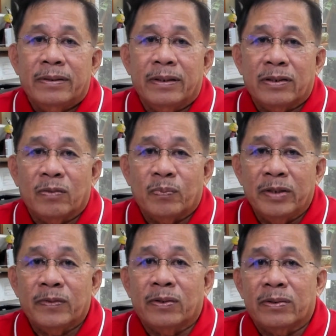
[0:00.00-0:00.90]
The
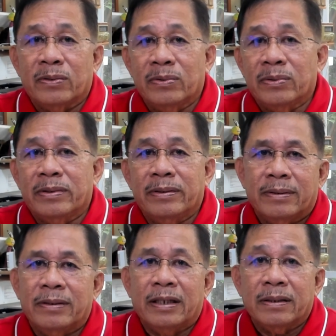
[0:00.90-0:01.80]
Supreme Court ruled
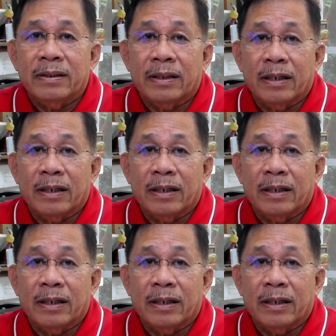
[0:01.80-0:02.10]
that the